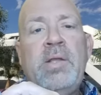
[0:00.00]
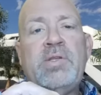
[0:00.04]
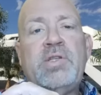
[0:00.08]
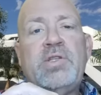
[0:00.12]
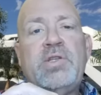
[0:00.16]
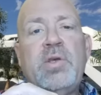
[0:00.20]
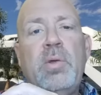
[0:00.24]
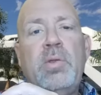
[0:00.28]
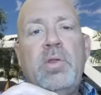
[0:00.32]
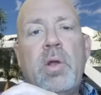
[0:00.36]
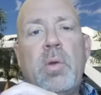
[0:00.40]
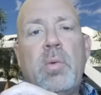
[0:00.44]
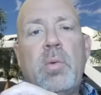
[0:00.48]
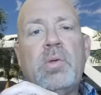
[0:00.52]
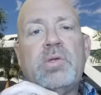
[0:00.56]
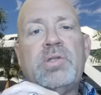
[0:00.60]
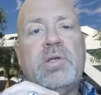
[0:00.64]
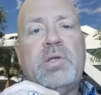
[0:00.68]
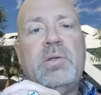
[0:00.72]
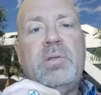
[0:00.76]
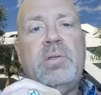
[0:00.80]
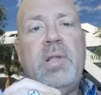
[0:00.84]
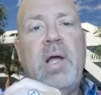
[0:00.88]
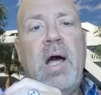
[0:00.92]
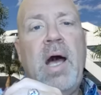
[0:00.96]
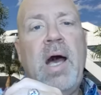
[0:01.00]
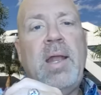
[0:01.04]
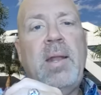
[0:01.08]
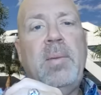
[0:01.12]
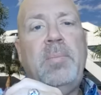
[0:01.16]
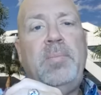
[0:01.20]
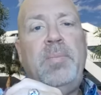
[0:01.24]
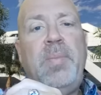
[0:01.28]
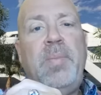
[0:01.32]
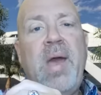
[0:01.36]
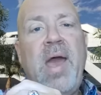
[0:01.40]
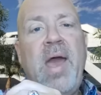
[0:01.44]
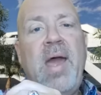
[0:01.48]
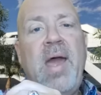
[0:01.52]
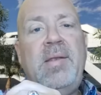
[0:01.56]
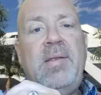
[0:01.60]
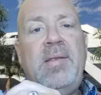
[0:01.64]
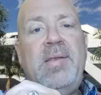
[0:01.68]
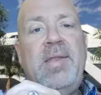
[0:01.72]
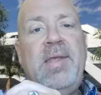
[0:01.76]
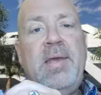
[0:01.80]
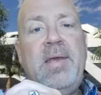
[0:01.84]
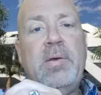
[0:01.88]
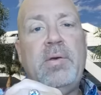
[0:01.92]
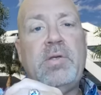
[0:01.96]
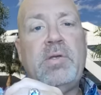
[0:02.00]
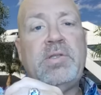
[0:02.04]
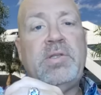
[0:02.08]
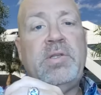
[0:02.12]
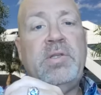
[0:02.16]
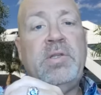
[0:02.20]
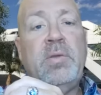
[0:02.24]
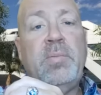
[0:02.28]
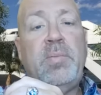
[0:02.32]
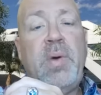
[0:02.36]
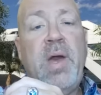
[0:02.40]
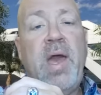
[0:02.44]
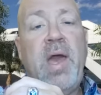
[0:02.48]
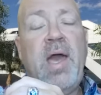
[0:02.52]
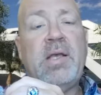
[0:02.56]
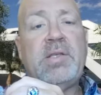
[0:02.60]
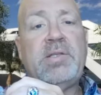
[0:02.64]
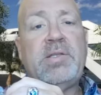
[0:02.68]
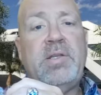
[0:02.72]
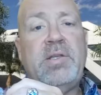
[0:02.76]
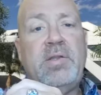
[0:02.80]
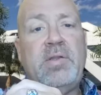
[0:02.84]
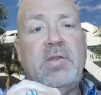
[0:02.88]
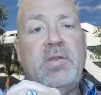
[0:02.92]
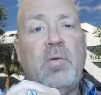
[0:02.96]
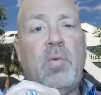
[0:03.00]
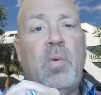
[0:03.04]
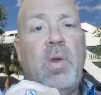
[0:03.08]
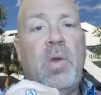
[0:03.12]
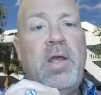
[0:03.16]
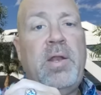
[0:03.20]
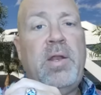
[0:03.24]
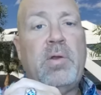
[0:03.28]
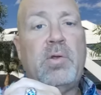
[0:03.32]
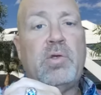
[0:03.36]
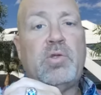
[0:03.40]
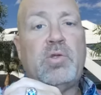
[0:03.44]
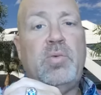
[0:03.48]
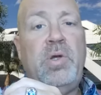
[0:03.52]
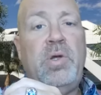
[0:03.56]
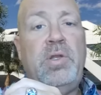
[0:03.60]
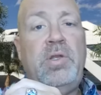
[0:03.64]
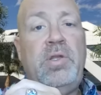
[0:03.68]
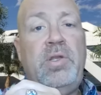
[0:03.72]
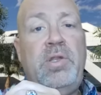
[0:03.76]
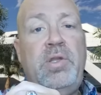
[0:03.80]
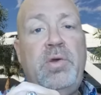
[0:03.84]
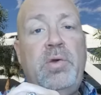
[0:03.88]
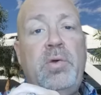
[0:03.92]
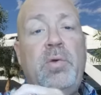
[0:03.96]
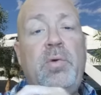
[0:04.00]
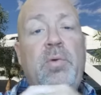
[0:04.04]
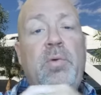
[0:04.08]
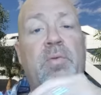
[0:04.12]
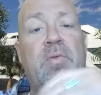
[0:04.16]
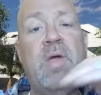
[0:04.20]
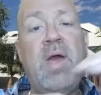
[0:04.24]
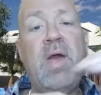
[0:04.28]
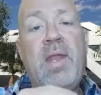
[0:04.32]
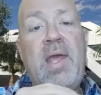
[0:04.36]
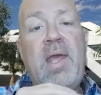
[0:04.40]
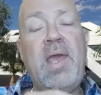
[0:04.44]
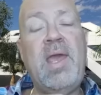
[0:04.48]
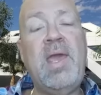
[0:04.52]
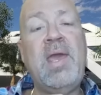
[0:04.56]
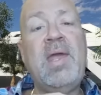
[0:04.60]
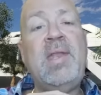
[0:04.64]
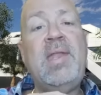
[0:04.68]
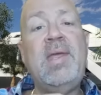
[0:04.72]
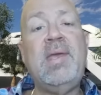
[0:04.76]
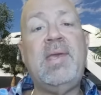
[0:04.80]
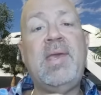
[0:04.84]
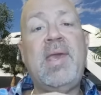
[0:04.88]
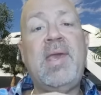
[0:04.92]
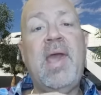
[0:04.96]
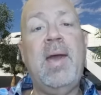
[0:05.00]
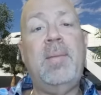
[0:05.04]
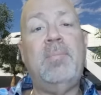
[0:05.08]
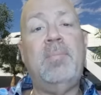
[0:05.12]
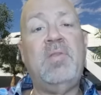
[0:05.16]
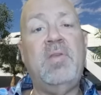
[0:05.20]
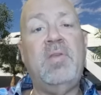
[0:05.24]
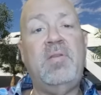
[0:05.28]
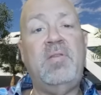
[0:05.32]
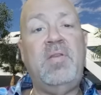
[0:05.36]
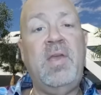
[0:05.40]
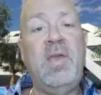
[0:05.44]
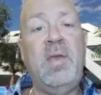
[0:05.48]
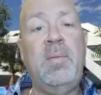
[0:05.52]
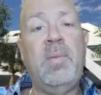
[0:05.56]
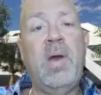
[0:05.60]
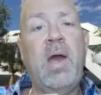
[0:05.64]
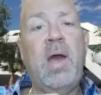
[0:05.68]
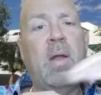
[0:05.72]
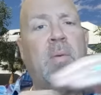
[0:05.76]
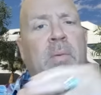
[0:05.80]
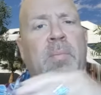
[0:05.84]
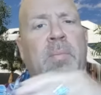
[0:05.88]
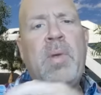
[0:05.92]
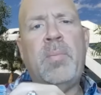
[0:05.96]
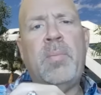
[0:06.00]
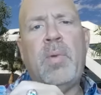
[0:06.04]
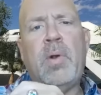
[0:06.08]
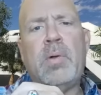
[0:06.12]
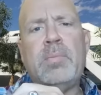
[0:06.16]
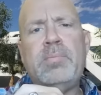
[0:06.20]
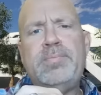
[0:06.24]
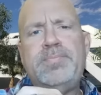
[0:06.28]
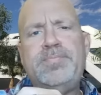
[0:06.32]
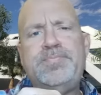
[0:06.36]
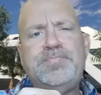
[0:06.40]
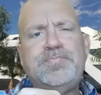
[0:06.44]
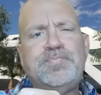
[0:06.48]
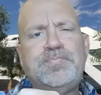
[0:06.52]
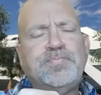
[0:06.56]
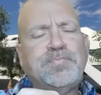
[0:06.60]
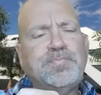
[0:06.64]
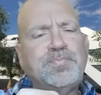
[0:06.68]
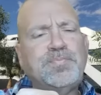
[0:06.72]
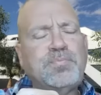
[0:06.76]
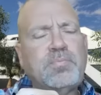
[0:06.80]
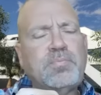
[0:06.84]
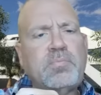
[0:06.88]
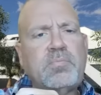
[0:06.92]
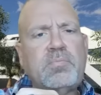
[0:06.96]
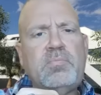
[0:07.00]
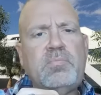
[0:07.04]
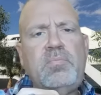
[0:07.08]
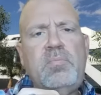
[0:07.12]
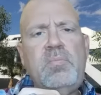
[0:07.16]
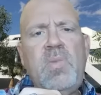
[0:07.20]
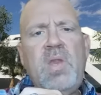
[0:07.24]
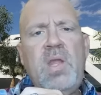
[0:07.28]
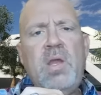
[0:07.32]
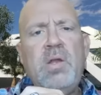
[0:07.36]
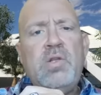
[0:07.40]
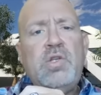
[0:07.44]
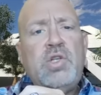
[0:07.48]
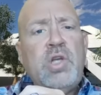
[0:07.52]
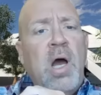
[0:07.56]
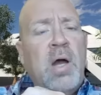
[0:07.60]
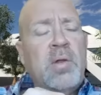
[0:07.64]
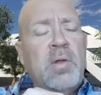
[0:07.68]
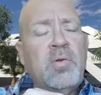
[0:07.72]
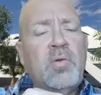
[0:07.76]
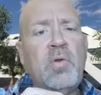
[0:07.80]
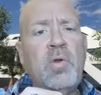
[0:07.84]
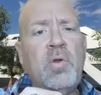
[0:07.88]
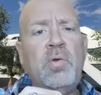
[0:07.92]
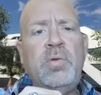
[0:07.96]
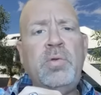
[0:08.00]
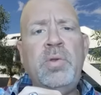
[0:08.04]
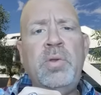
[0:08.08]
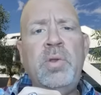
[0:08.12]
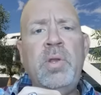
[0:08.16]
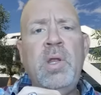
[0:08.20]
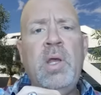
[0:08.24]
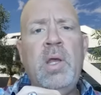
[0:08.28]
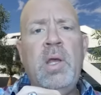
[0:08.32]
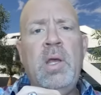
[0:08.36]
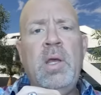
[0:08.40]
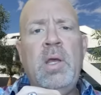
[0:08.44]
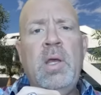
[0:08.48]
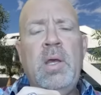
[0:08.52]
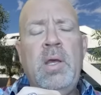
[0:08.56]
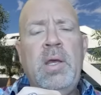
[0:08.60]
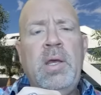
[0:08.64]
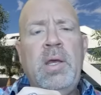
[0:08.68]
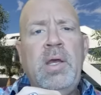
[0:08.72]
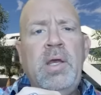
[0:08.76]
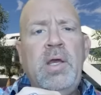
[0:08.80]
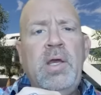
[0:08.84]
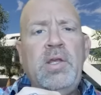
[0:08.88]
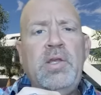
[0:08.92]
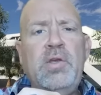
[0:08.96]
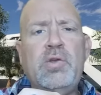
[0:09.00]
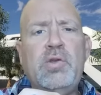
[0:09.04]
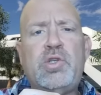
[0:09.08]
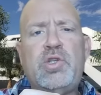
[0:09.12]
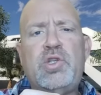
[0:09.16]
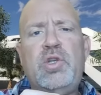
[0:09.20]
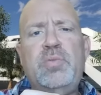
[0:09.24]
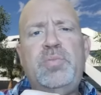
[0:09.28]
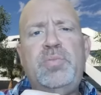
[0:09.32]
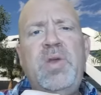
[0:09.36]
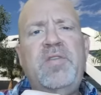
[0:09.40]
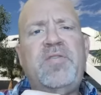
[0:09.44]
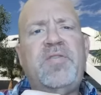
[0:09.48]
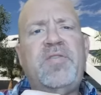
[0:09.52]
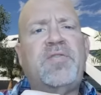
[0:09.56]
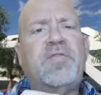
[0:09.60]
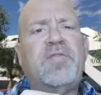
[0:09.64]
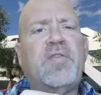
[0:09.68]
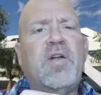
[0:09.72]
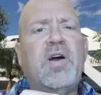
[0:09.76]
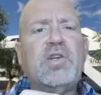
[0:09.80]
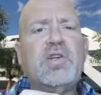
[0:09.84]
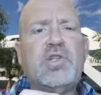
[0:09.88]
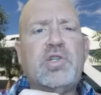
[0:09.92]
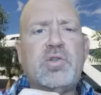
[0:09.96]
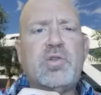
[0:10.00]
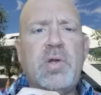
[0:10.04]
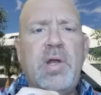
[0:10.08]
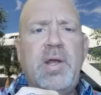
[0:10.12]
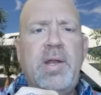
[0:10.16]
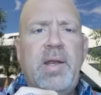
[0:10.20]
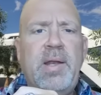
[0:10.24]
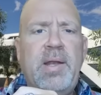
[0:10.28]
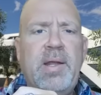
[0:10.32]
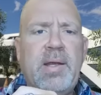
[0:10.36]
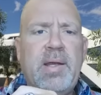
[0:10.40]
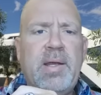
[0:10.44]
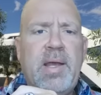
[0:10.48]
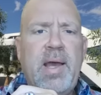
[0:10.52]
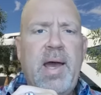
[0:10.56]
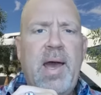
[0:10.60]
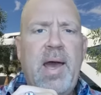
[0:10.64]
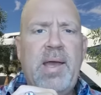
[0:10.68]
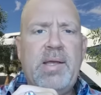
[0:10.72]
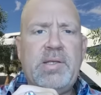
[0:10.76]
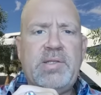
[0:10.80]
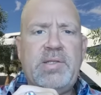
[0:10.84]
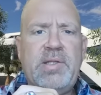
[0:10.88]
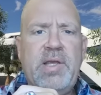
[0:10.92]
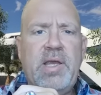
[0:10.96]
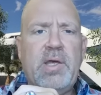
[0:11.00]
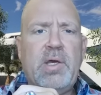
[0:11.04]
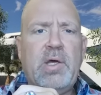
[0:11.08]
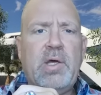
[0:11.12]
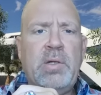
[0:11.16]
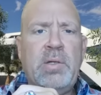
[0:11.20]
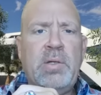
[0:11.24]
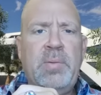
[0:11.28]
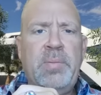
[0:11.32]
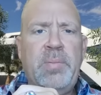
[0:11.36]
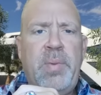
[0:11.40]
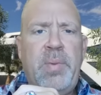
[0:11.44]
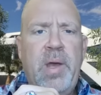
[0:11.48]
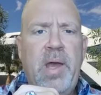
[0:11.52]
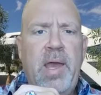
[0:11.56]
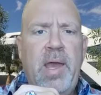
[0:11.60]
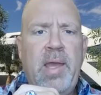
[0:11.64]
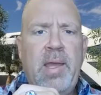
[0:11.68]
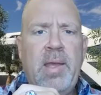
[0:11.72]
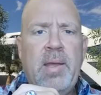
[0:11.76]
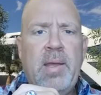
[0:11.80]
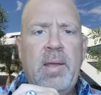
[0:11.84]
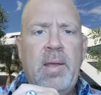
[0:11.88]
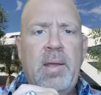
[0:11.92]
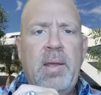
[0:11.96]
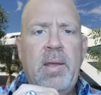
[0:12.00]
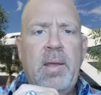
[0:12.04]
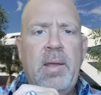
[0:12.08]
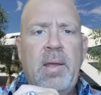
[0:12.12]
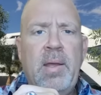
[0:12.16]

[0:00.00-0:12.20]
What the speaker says: And so there was a lot of bad deals in the past that the Raiders would do that handicapped the team. I remember John Gruden used to be frustrated at guys they couldn't pay.